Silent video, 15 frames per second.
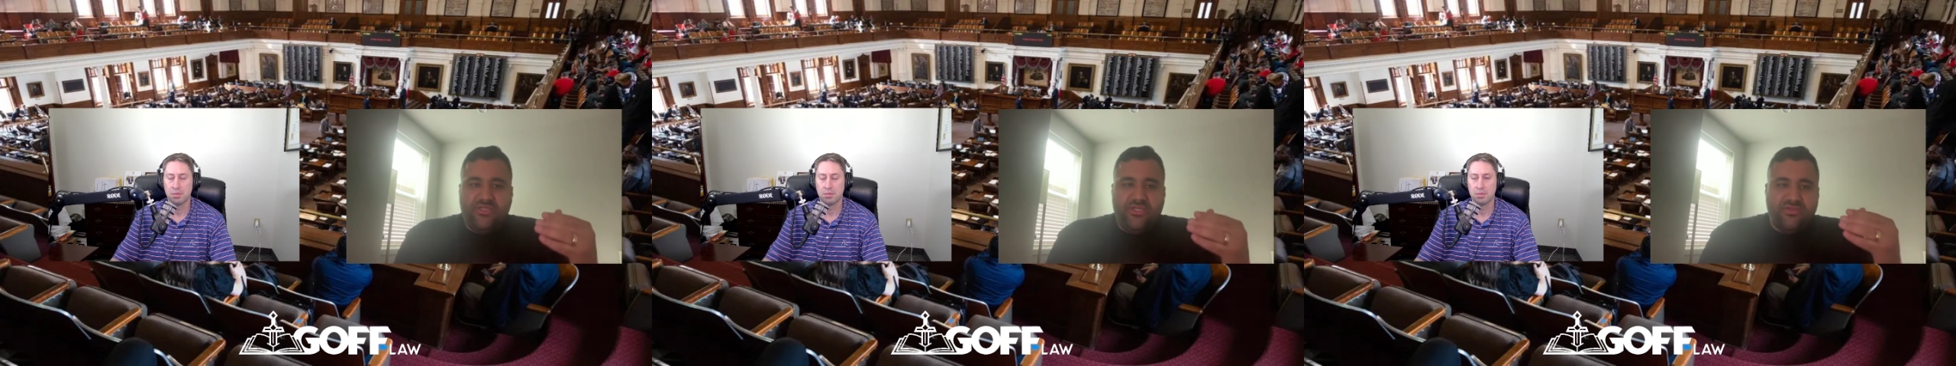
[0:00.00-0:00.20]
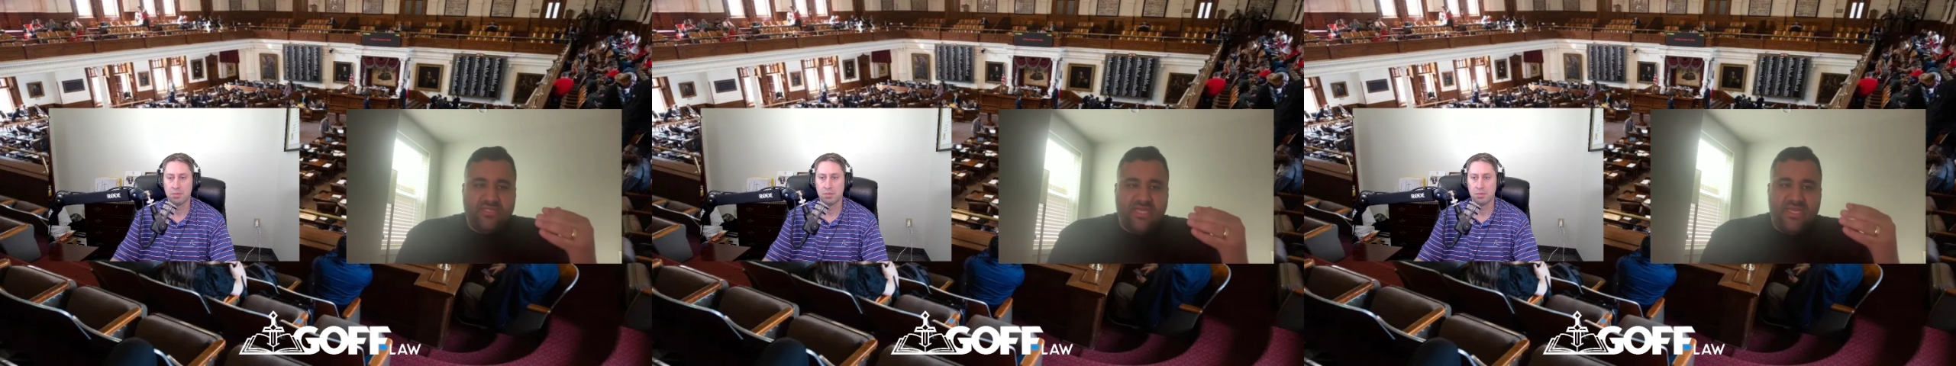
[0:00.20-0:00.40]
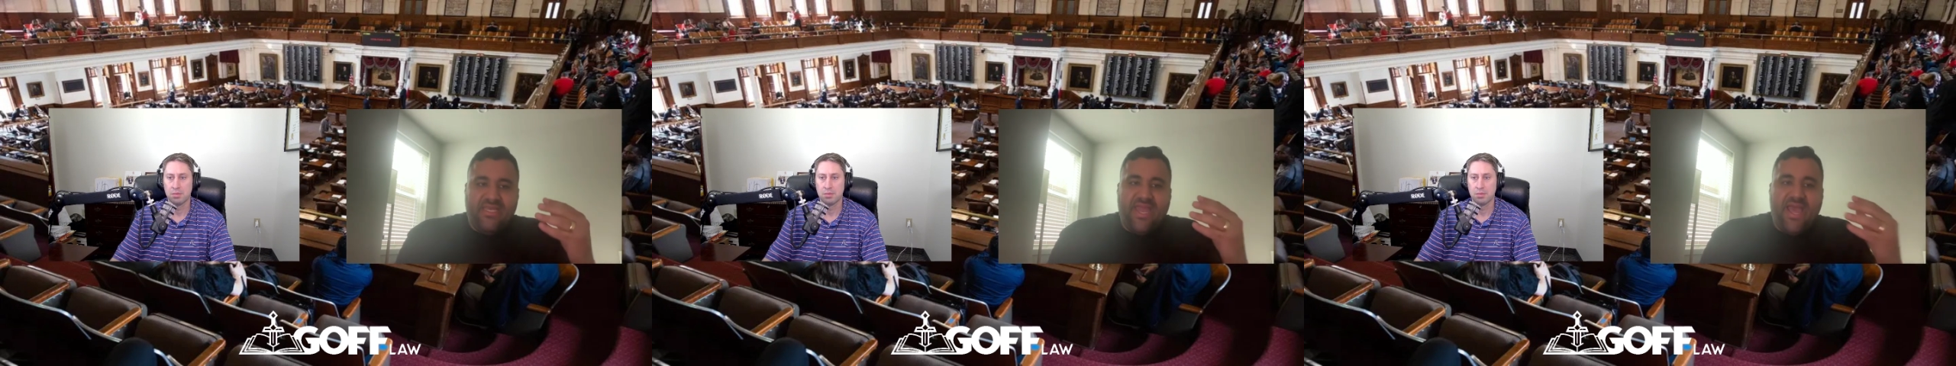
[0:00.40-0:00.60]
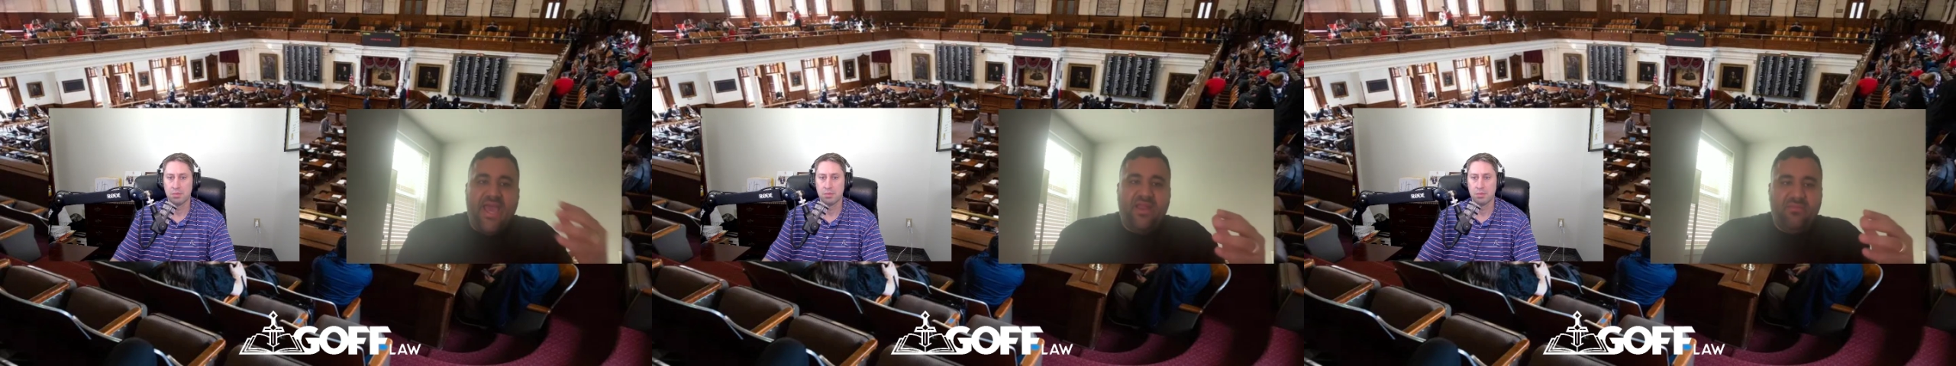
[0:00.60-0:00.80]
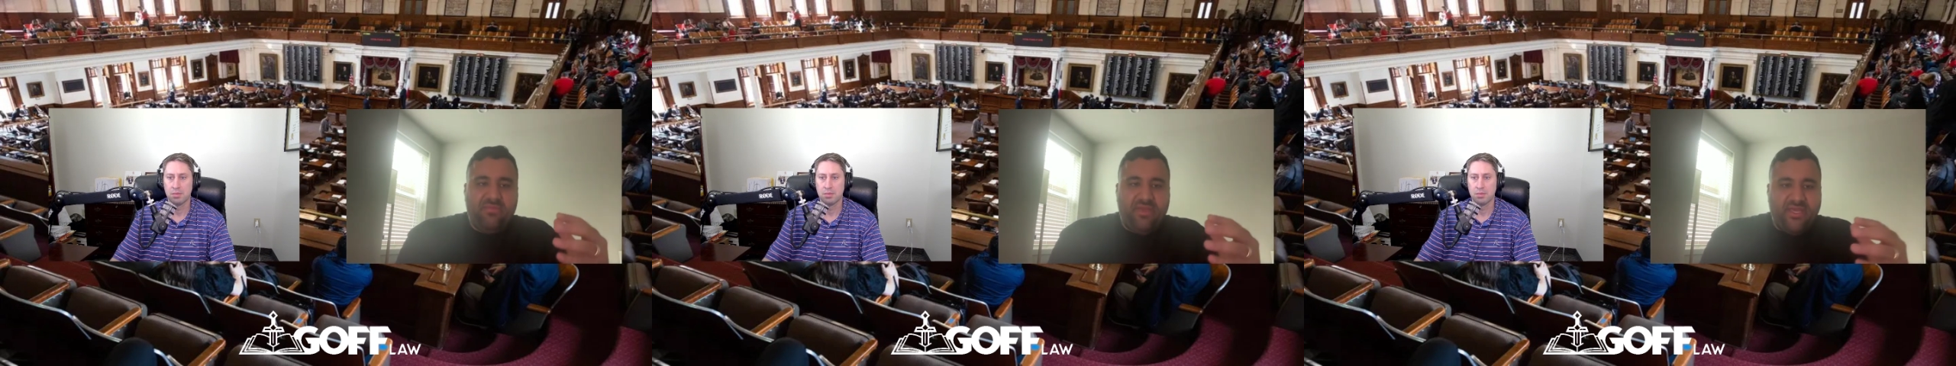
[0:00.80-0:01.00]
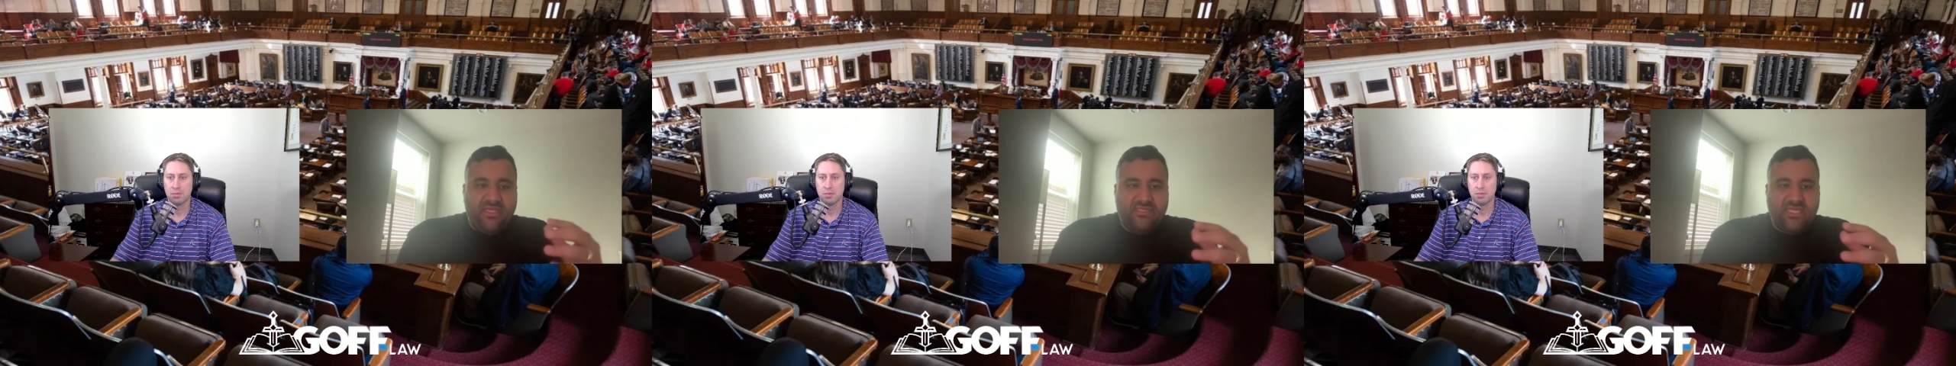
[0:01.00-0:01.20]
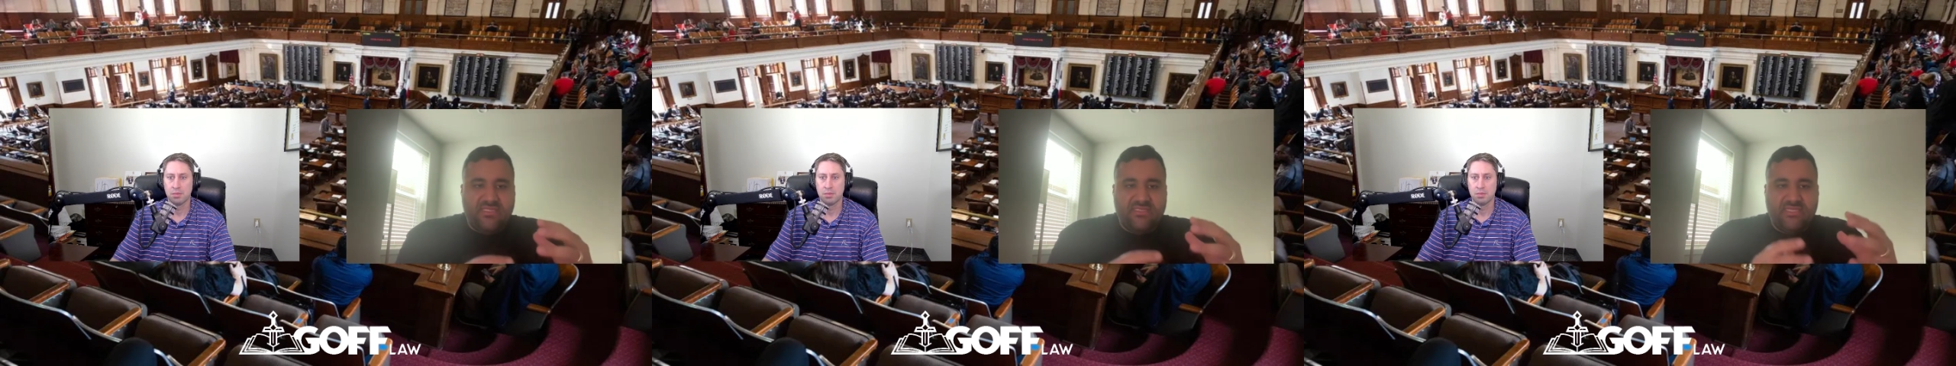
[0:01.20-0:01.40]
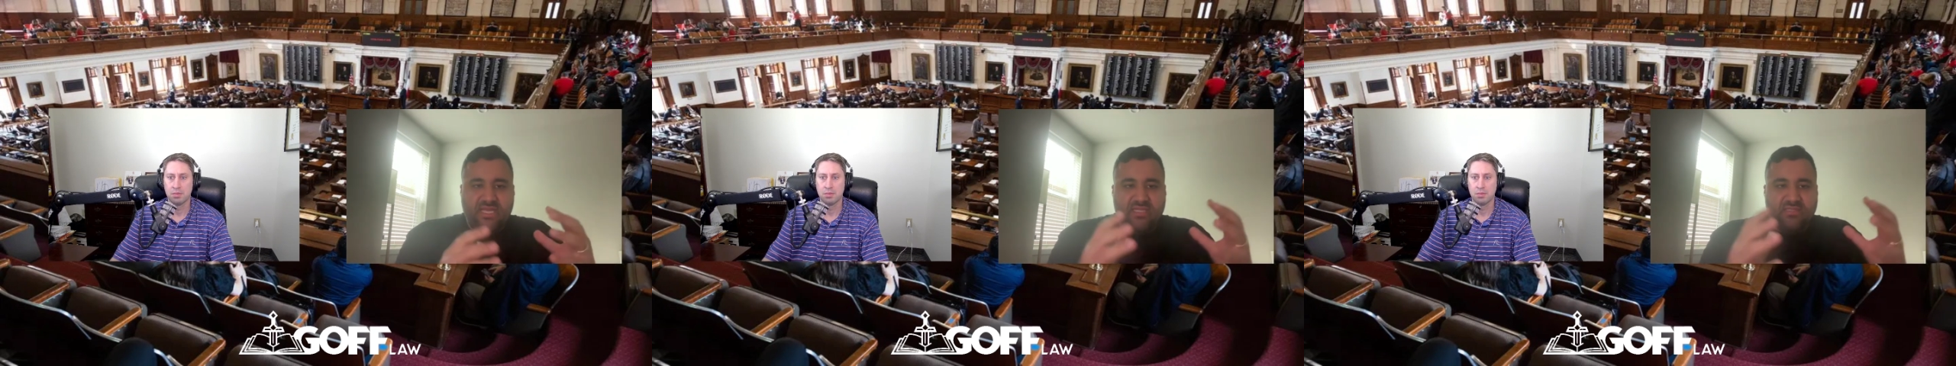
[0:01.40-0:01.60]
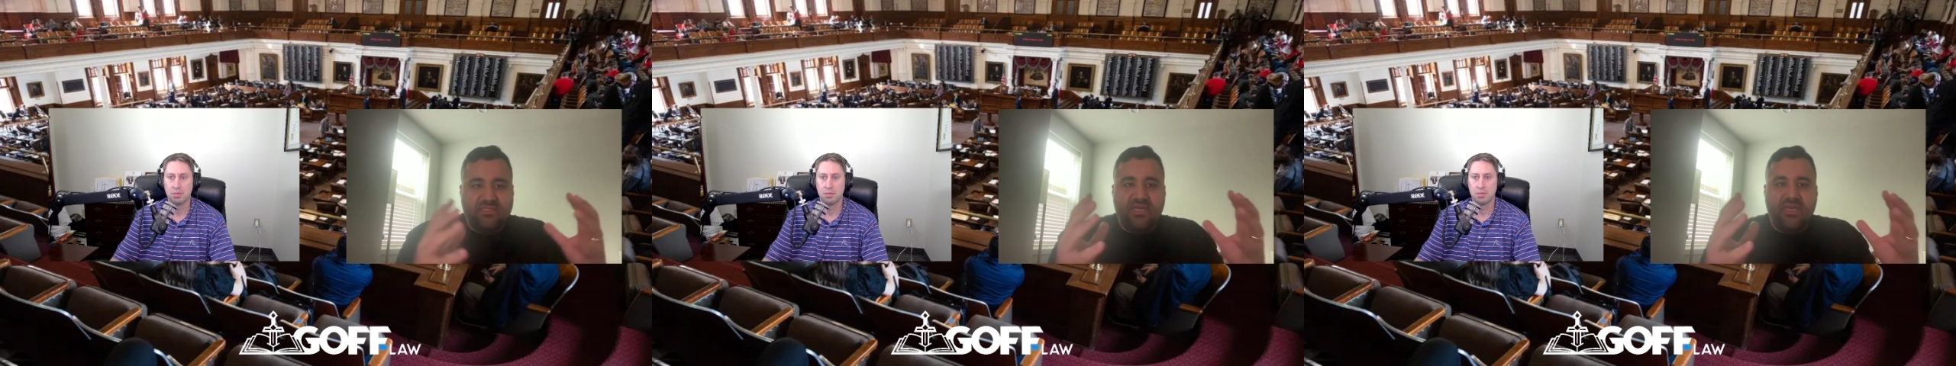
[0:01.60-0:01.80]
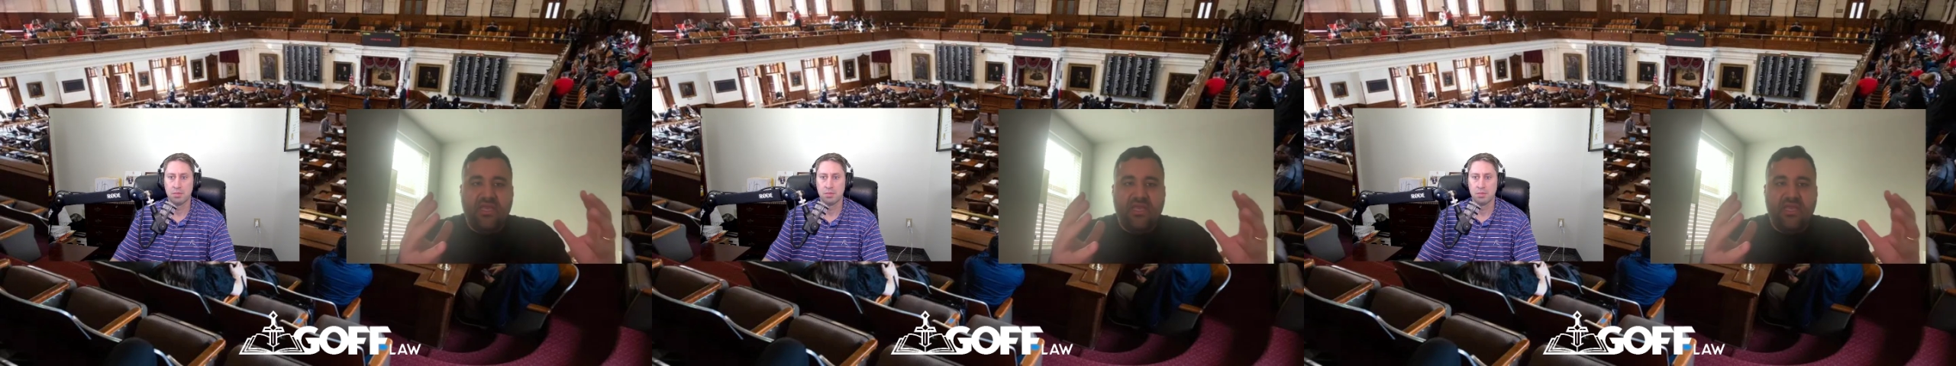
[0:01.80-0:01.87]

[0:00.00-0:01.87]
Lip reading: use a database that says,